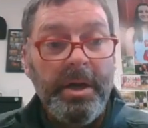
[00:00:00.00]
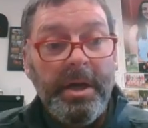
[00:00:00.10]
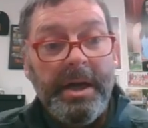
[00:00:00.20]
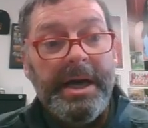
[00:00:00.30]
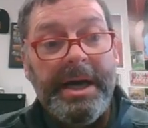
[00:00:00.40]

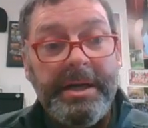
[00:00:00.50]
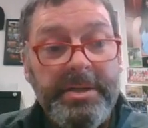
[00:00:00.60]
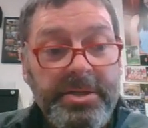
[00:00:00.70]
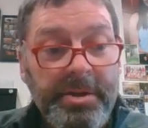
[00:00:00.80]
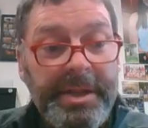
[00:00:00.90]

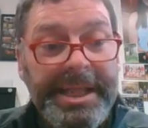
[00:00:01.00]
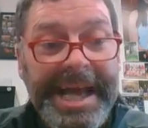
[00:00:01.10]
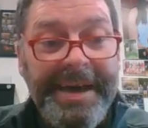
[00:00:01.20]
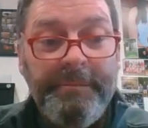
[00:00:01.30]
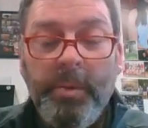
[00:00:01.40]
so that they
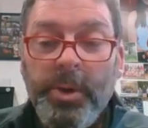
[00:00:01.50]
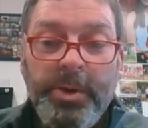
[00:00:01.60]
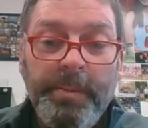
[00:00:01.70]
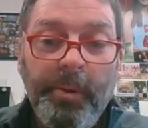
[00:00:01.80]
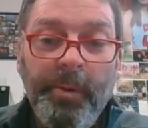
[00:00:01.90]
have
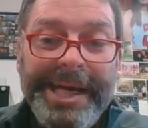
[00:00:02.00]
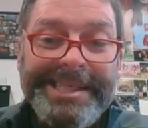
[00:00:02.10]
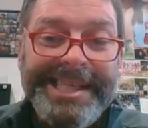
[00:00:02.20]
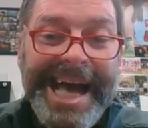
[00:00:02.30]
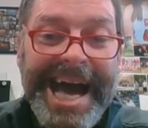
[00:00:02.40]
multiple ways
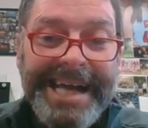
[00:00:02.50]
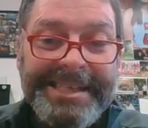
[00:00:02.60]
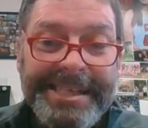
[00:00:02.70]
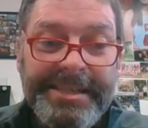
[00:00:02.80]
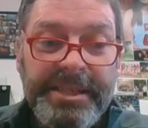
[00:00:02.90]
to
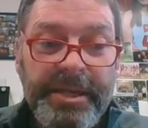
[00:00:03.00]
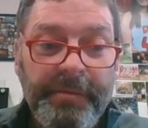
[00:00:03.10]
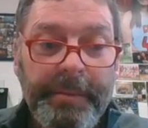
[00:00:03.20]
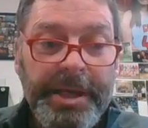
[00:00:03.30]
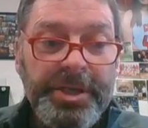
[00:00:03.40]
access this
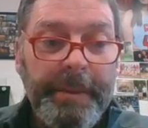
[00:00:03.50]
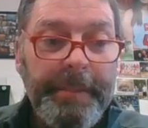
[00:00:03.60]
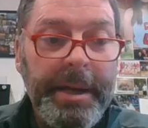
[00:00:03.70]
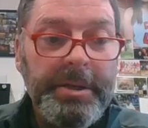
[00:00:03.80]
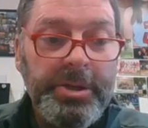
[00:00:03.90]
information. And
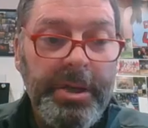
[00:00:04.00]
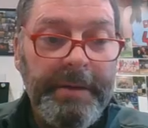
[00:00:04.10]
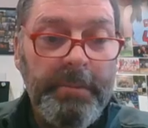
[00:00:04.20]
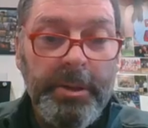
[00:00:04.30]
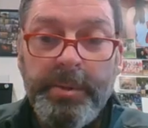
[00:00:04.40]
parents, you'll
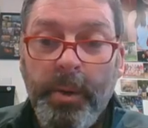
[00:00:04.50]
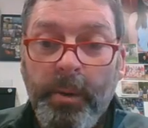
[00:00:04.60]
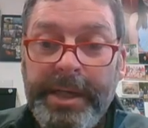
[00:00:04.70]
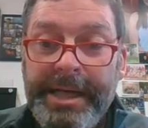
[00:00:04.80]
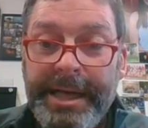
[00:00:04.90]
have multiple
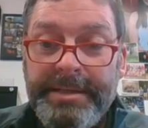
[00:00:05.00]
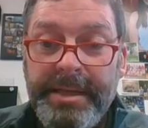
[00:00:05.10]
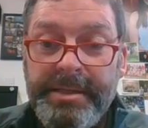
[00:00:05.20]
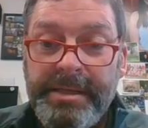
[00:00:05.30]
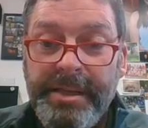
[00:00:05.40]
ways to
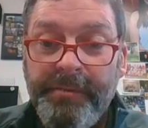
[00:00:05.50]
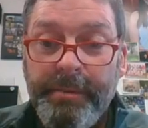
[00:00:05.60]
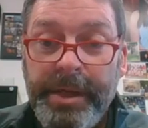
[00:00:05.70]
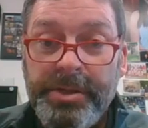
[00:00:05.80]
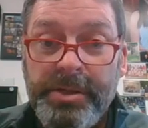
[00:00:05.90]
access this
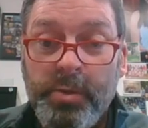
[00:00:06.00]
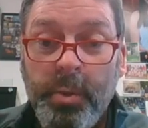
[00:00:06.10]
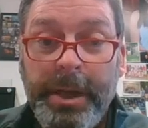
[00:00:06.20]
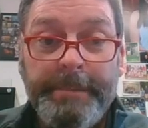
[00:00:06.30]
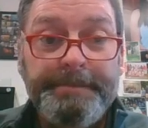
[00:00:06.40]
information as
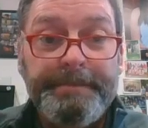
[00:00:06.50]
well.